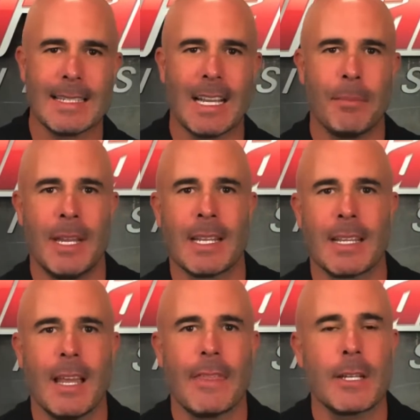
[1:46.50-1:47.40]
I'm
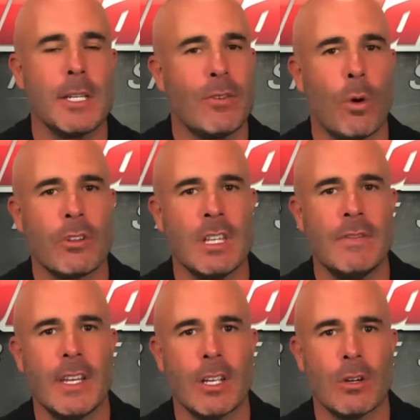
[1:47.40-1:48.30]
Nick. Thank you for watching the
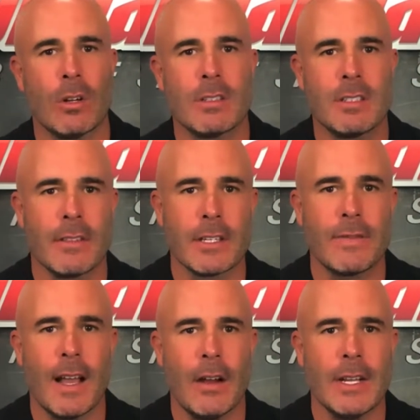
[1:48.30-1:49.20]
video until this
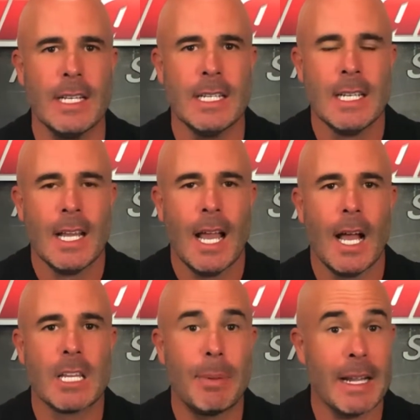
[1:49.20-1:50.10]
far in.
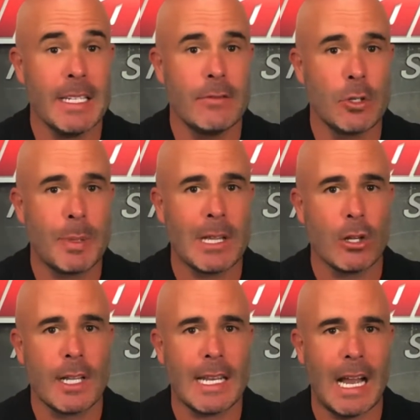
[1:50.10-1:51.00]
Uh, the bike you've just been
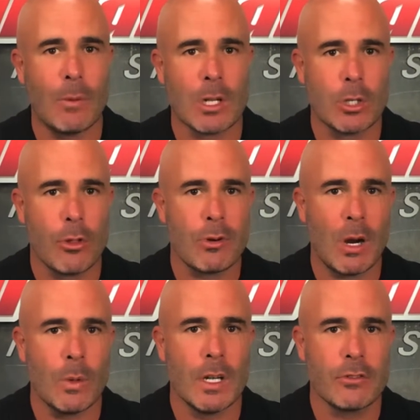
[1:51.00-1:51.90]
looking at will go through our
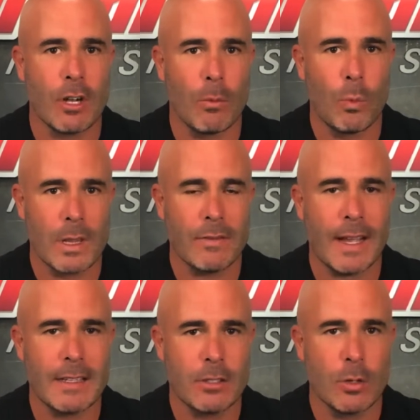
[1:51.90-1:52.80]
workshop with a
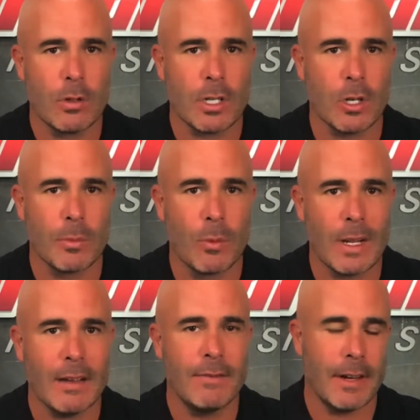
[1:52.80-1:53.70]
fine tooth comb. We
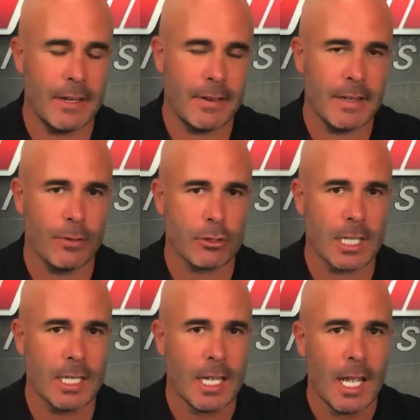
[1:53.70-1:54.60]
are very, very fussy
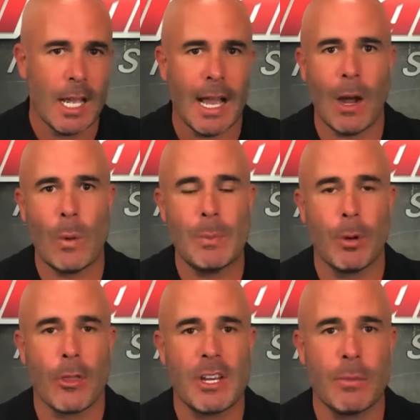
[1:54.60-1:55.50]
and we
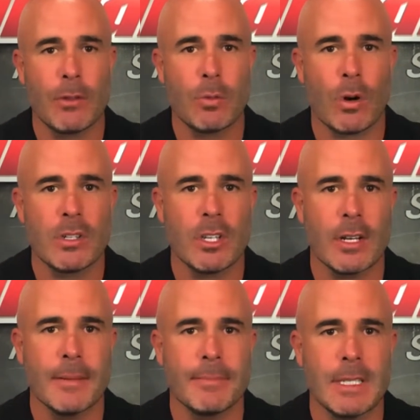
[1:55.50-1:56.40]
put three months warranty on
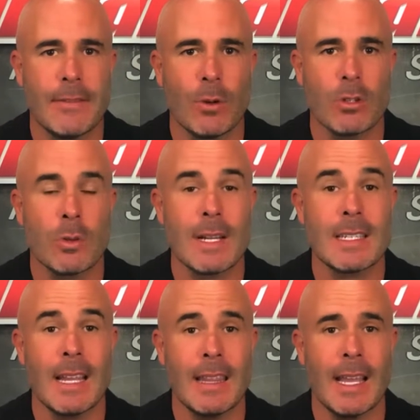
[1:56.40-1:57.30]
it. If you want to
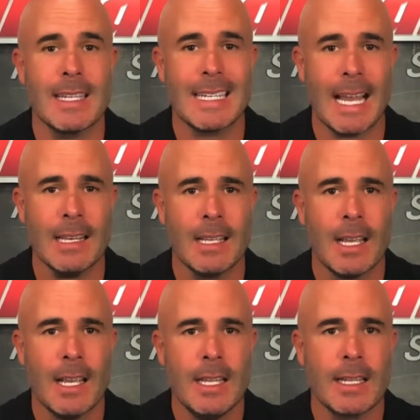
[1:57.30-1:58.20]
extend that, you can.
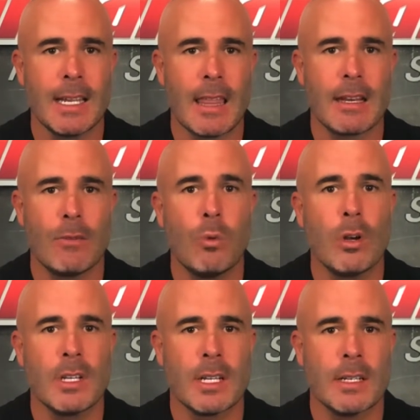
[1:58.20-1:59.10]
You can either have
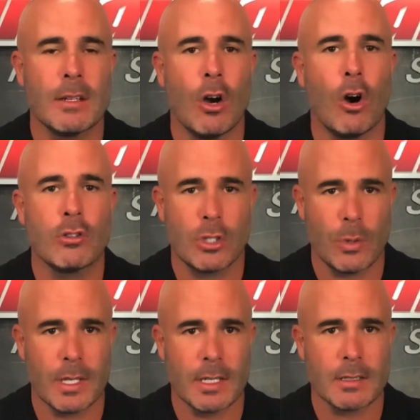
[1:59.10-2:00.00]
one year or two
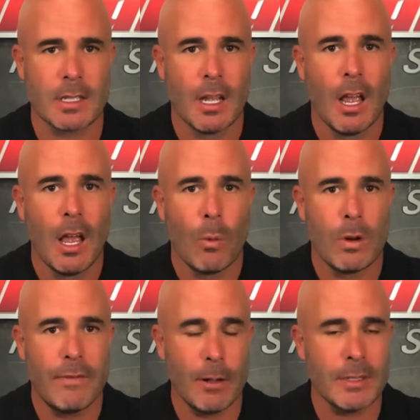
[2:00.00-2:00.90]
years.
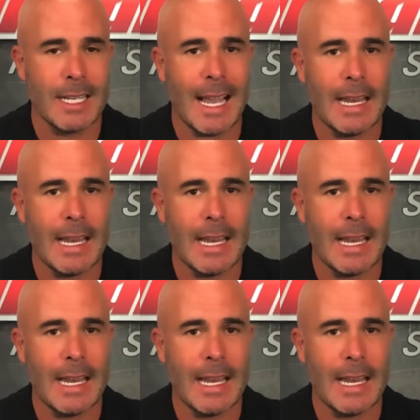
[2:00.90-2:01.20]
We've filmed it in high